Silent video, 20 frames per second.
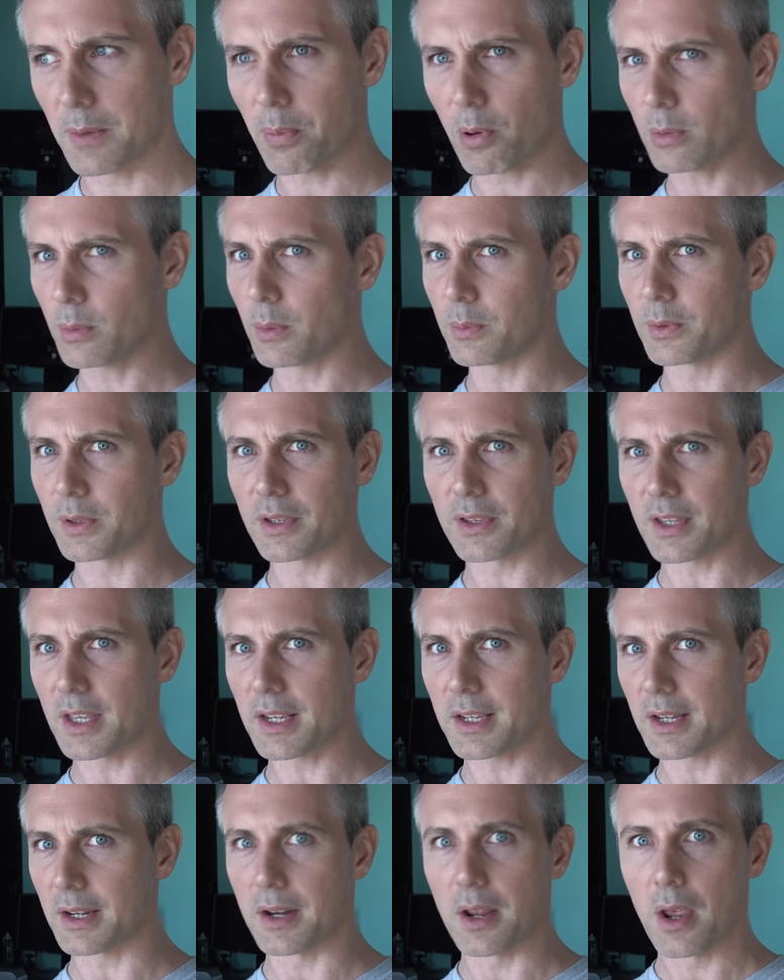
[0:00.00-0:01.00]
you're probably
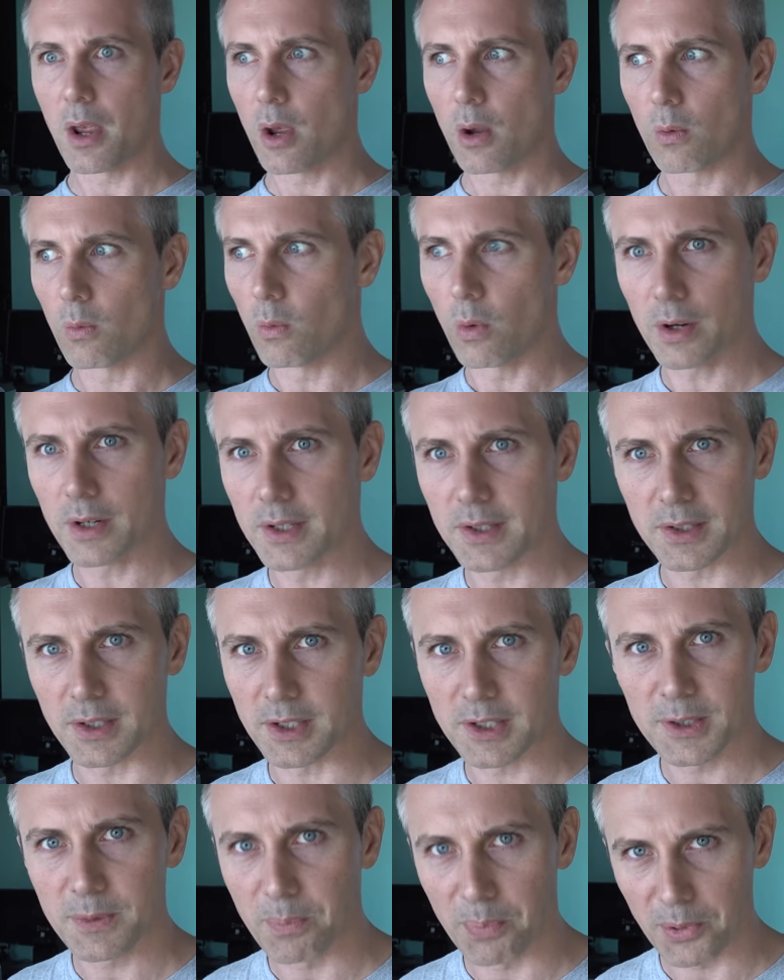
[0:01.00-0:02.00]
thinking, what is a
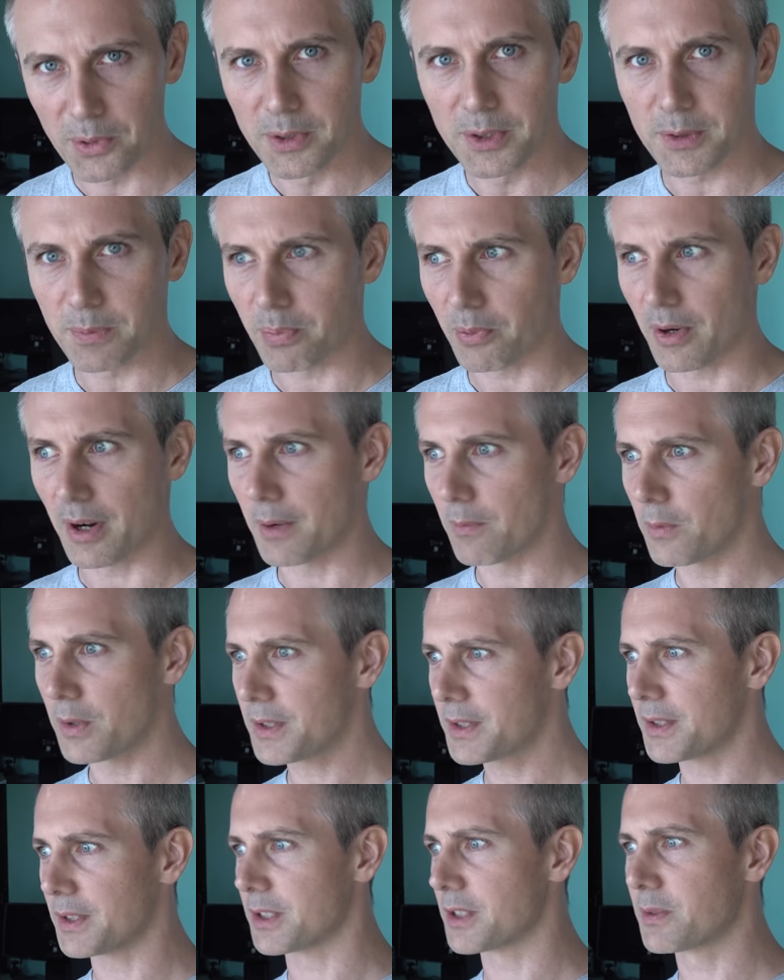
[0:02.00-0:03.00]
spruce prime?
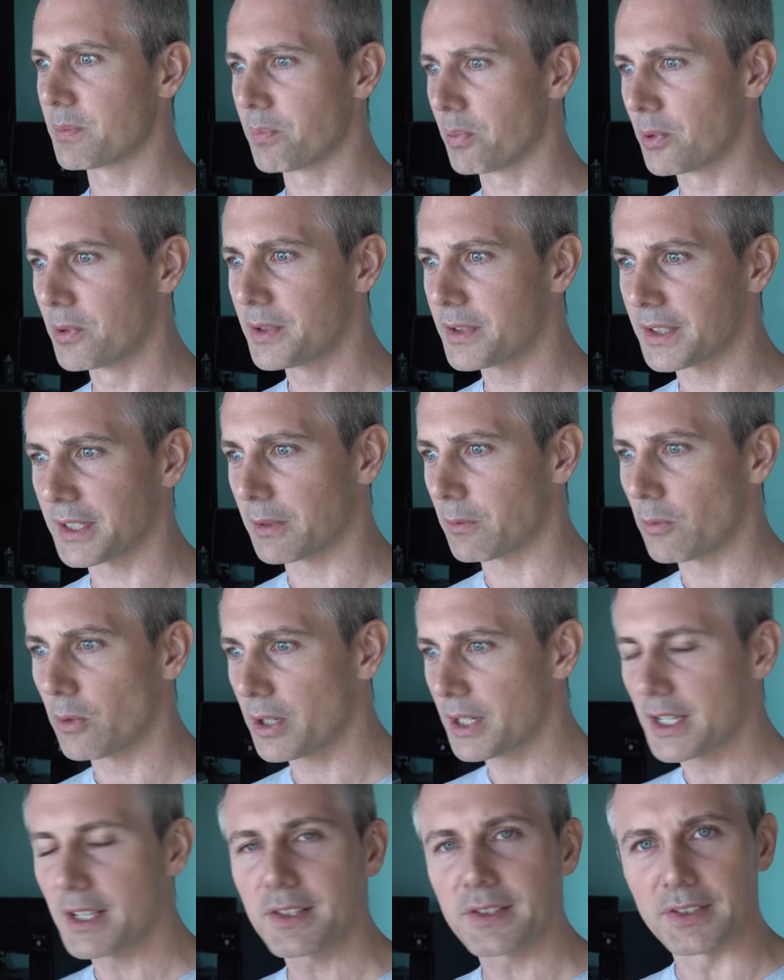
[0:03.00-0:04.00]
What's a sprucing?
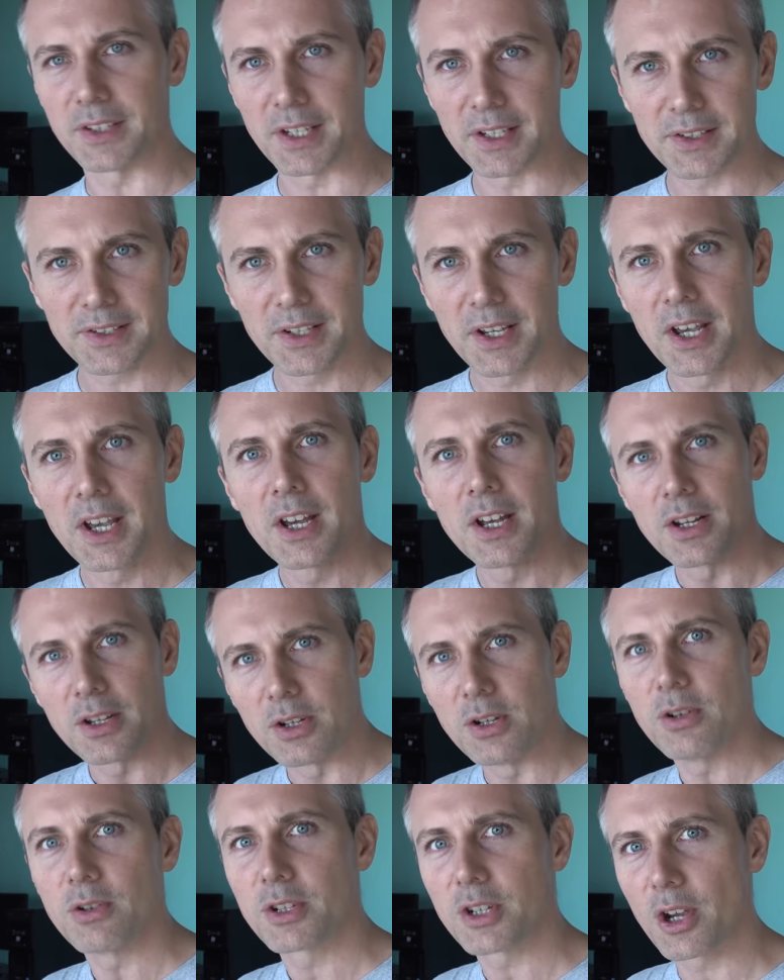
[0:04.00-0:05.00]
What is this
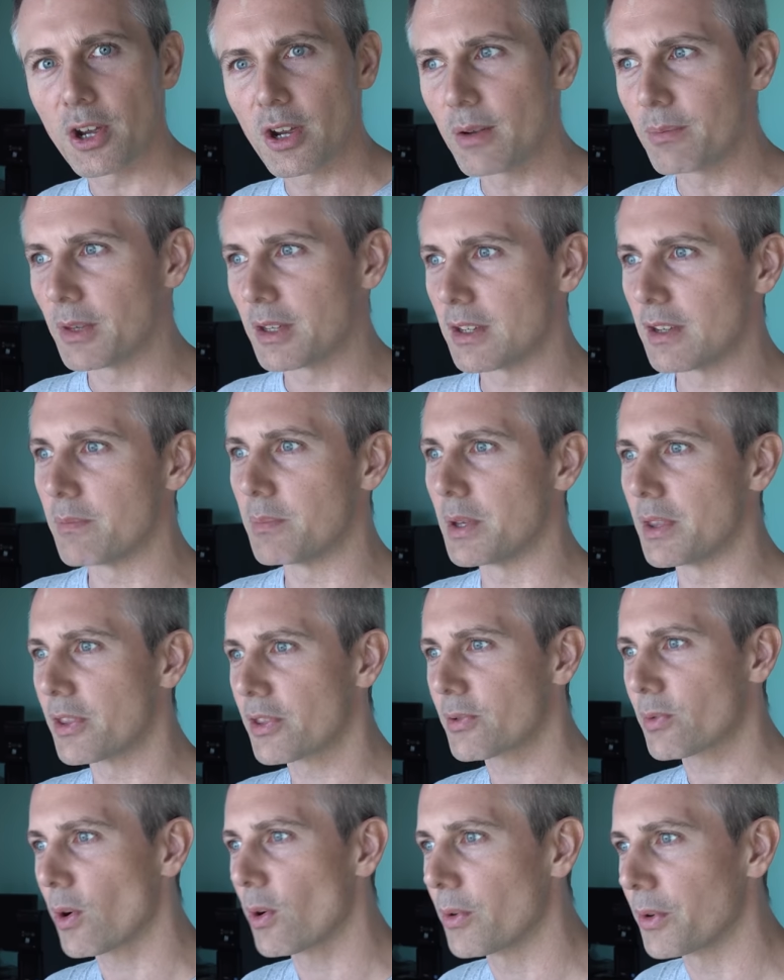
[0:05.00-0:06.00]
new term that you've been
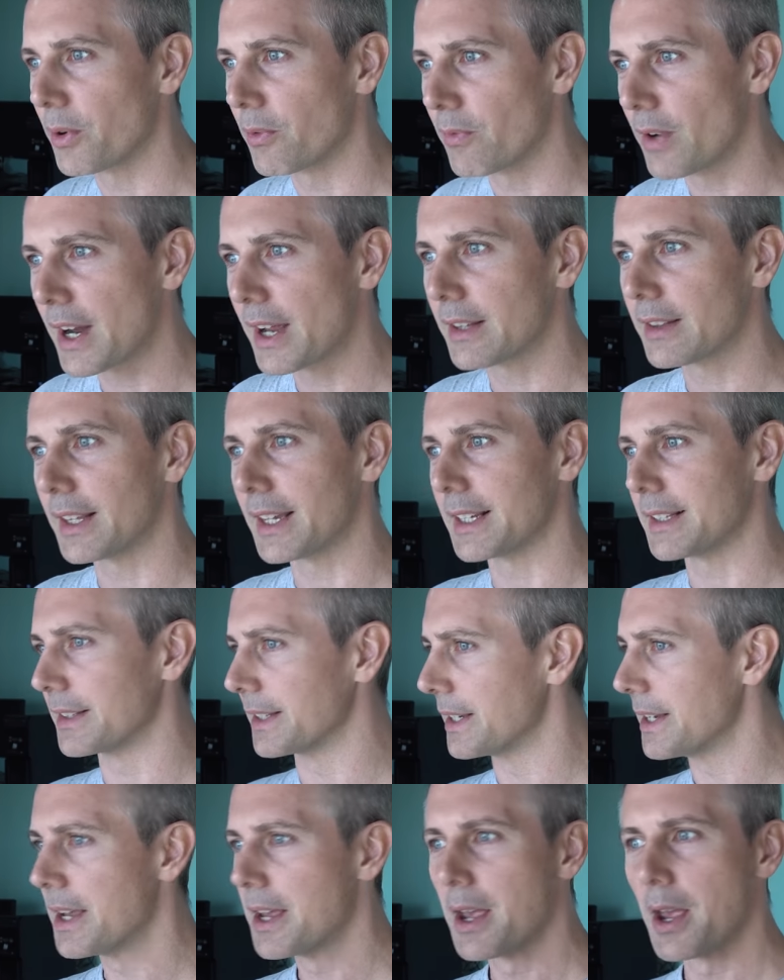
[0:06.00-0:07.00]
throwing around
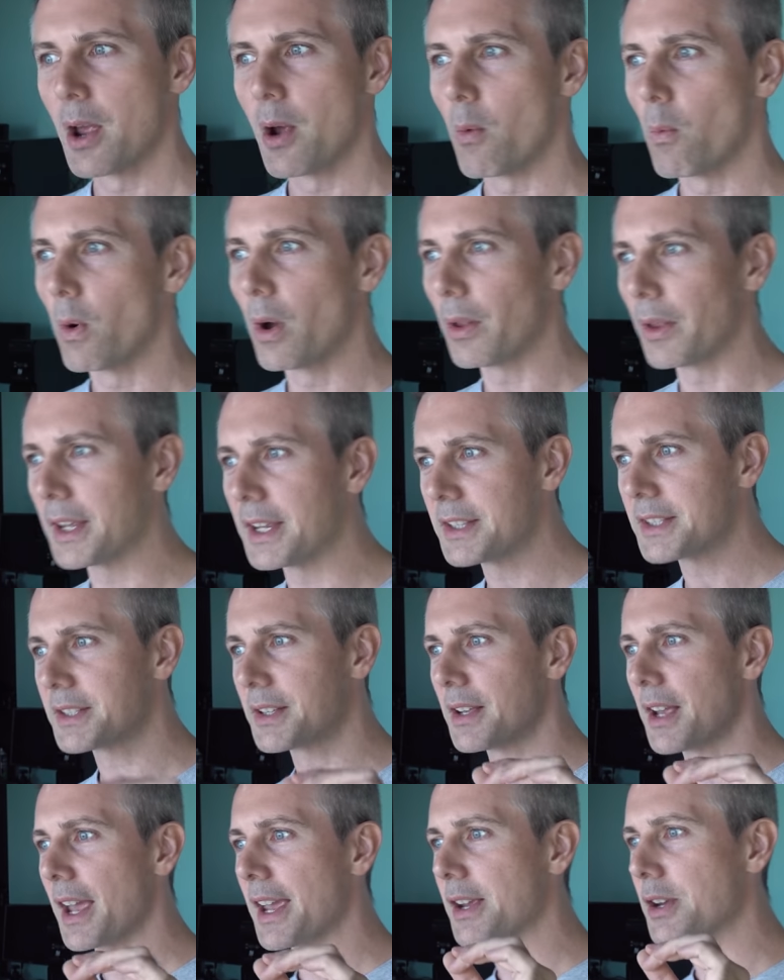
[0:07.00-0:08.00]
lately? Well,
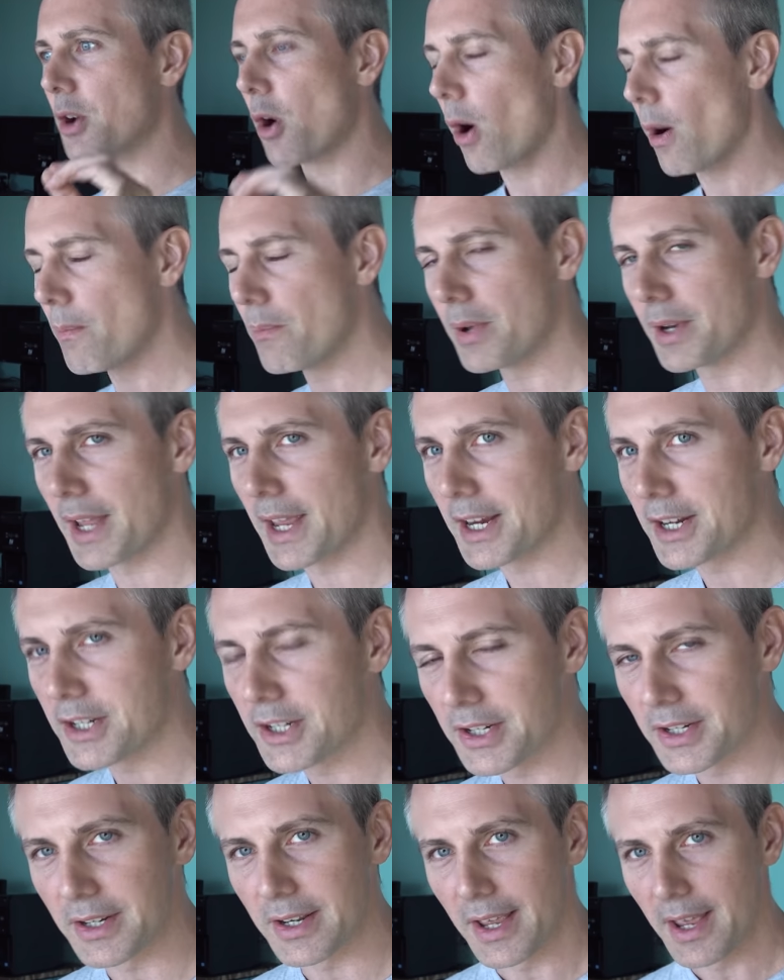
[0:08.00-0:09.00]
it's a
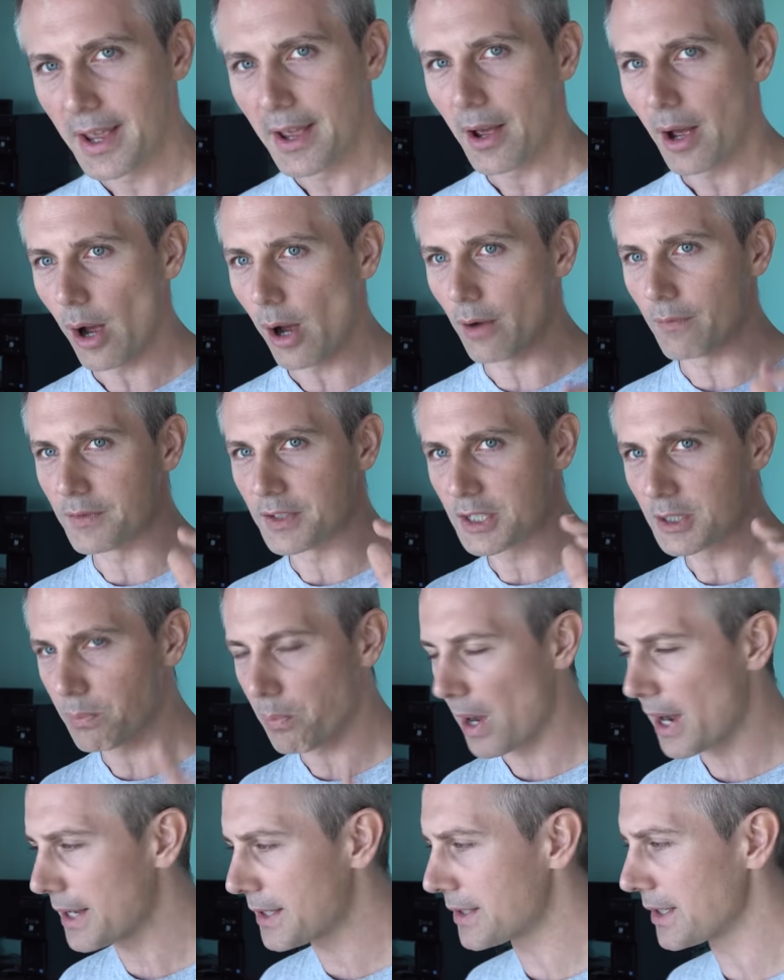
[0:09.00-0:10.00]
combination of
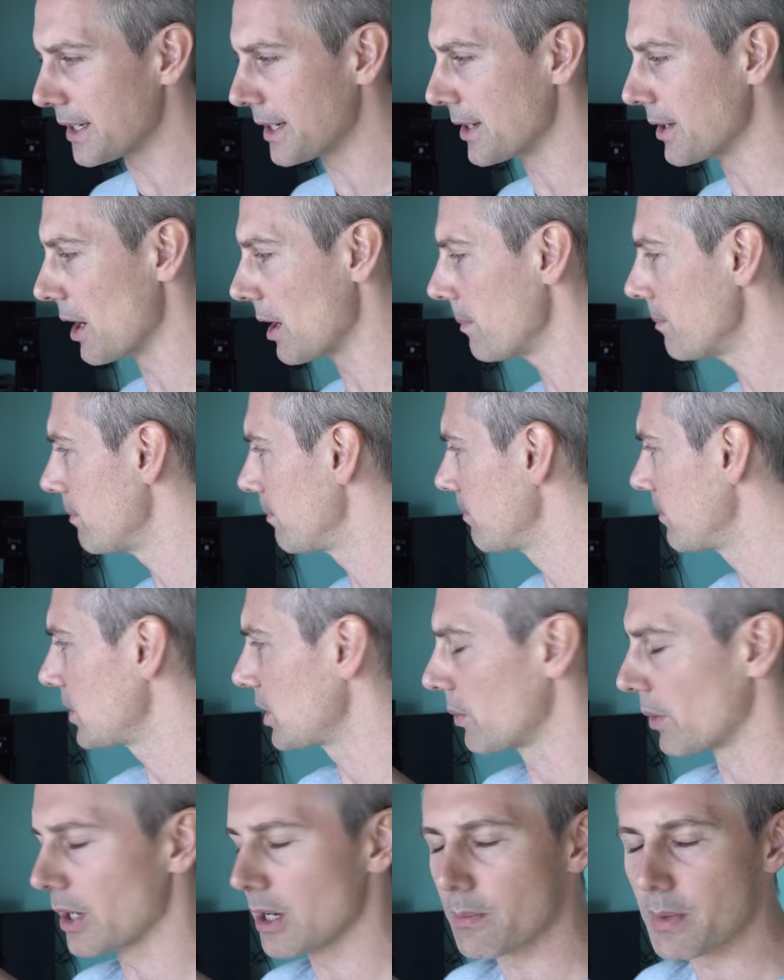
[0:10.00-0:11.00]
spicing it up.
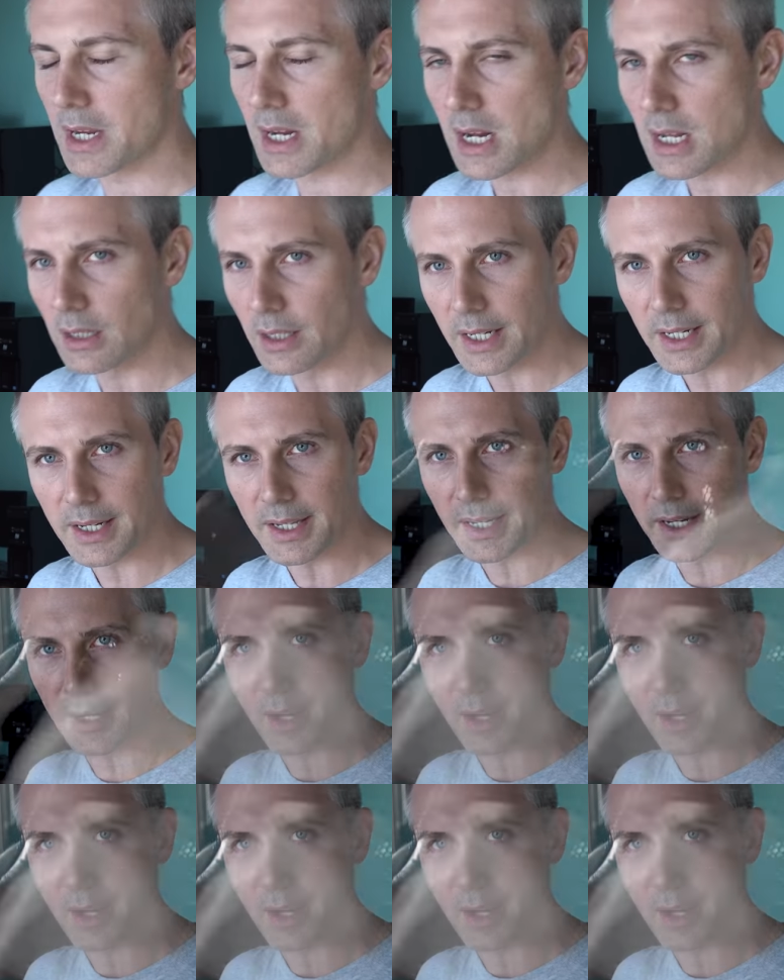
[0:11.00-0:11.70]
So we're gonna be cleaning